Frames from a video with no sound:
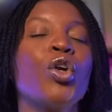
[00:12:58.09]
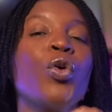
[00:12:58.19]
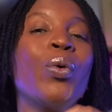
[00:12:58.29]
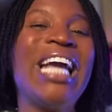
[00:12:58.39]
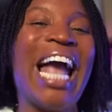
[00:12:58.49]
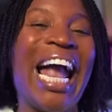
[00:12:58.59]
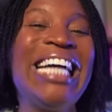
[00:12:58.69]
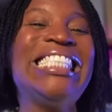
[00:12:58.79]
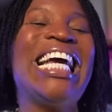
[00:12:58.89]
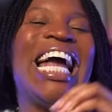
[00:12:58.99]

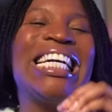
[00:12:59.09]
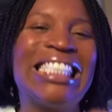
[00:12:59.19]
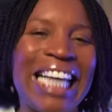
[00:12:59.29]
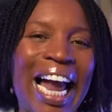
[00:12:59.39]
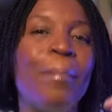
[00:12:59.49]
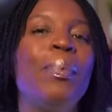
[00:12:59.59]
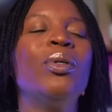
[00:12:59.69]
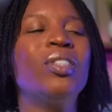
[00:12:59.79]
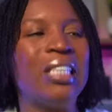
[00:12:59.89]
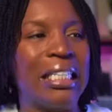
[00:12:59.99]
create
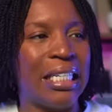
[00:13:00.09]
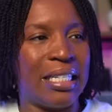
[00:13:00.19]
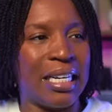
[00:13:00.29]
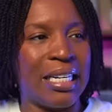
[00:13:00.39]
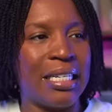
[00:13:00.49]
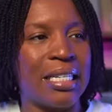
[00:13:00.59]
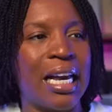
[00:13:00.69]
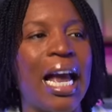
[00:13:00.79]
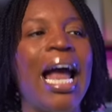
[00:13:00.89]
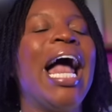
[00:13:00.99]
example sentences,
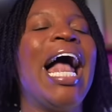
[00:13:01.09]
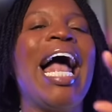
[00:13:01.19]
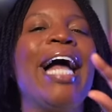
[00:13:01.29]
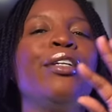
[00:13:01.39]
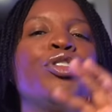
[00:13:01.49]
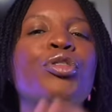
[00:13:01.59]
and